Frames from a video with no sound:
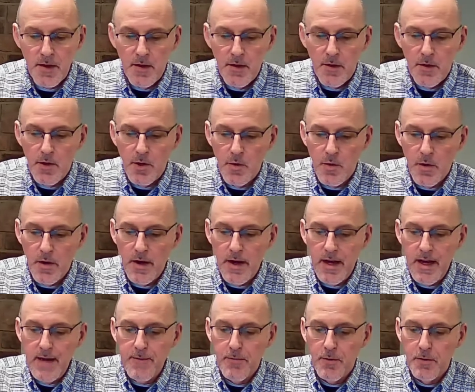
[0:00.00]
who are
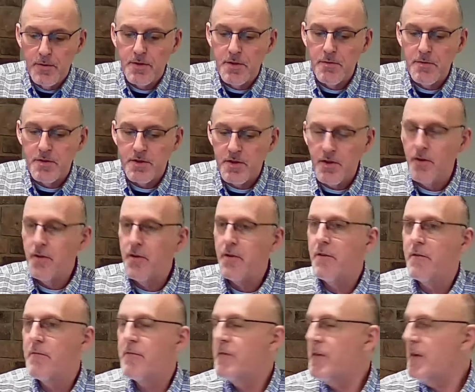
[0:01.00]
able to
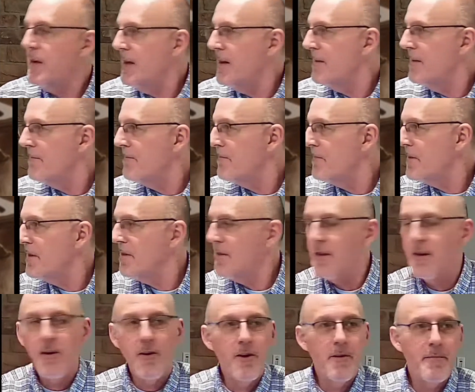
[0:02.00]
serve in the
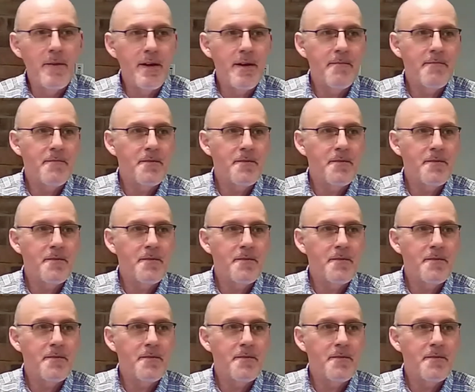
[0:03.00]
army.